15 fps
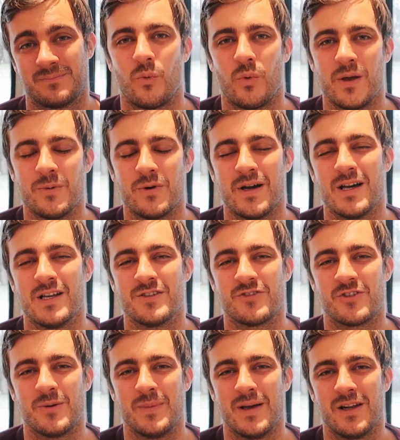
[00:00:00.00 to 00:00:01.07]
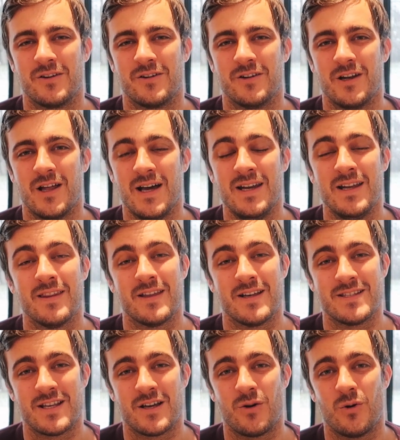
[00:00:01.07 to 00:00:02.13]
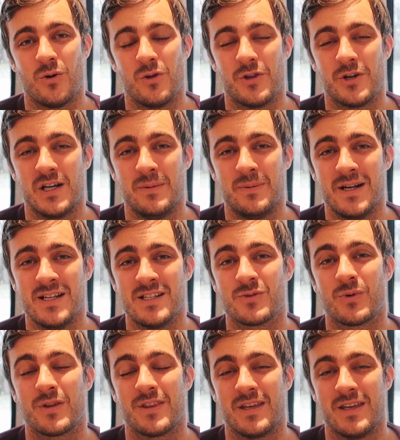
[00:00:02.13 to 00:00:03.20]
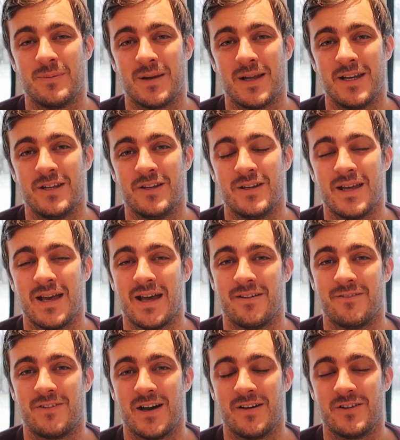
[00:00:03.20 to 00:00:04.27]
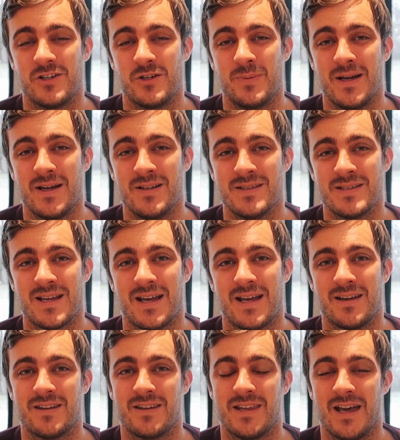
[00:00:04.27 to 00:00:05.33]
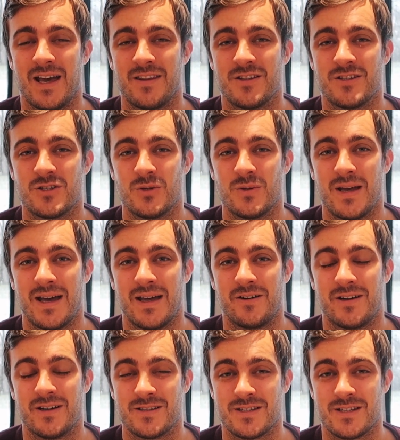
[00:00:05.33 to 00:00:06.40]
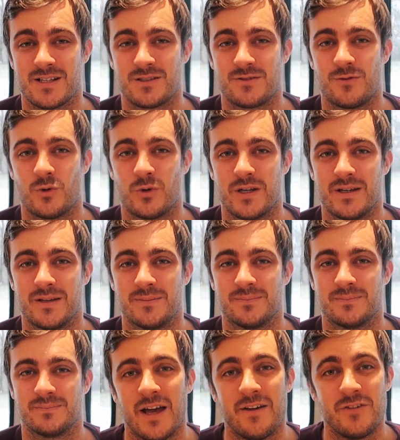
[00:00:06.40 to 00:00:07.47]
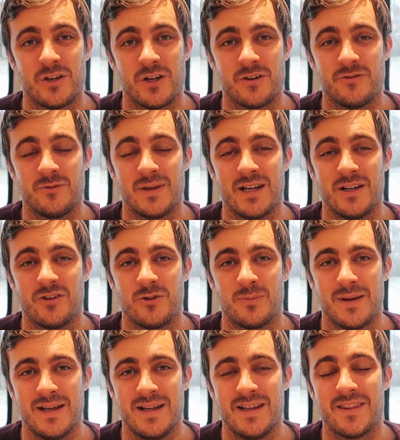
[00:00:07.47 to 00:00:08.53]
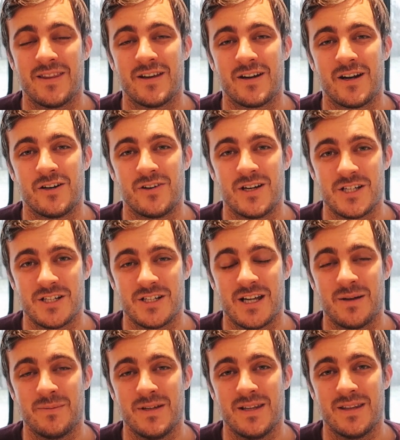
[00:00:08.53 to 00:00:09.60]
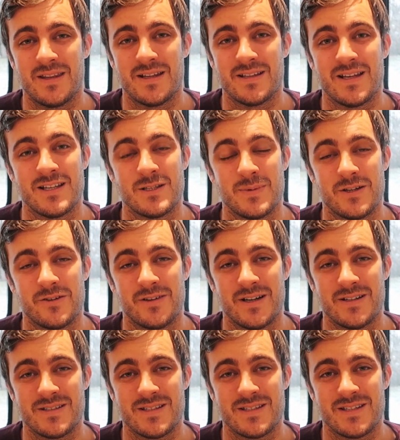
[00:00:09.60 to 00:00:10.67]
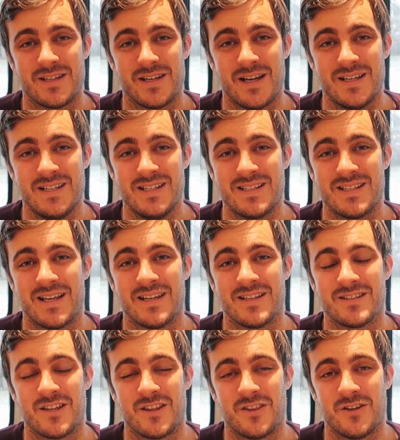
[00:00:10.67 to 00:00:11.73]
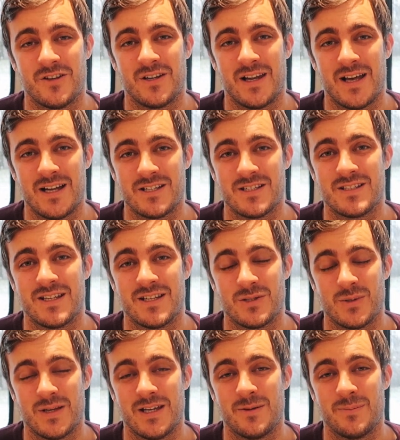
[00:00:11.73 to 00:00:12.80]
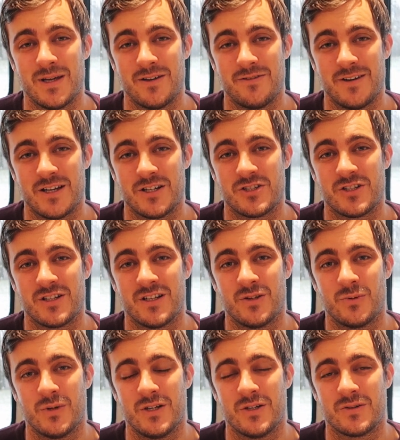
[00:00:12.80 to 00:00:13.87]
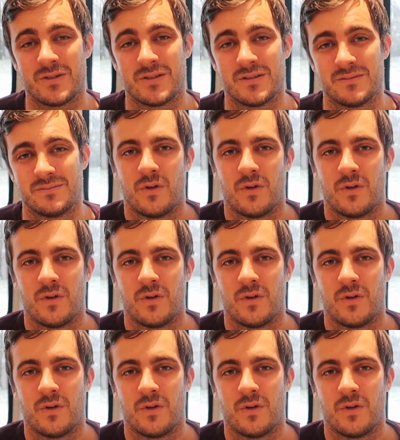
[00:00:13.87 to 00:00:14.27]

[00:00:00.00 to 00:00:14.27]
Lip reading: We bought ours from Miller online. They sell all three brands, with the Planar unit at £500 and the other two at around $640. If you're not familiar with Planar, they're a Russian company that has been around since the 90s and is the third largest diesel heater manufacturer in the world.